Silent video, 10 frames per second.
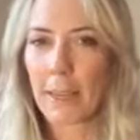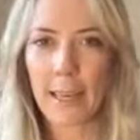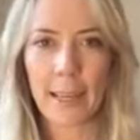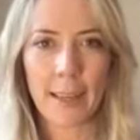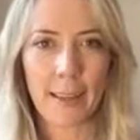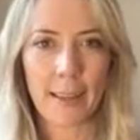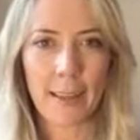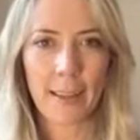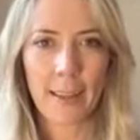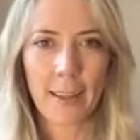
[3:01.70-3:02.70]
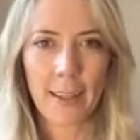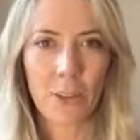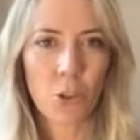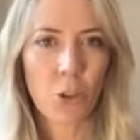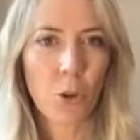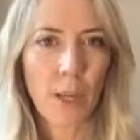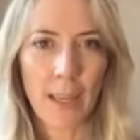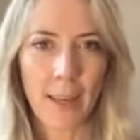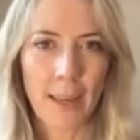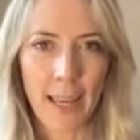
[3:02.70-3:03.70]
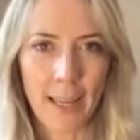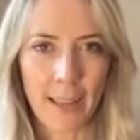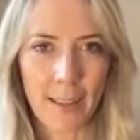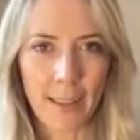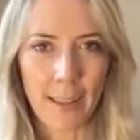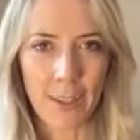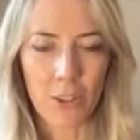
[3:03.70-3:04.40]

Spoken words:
feeling joy in anything,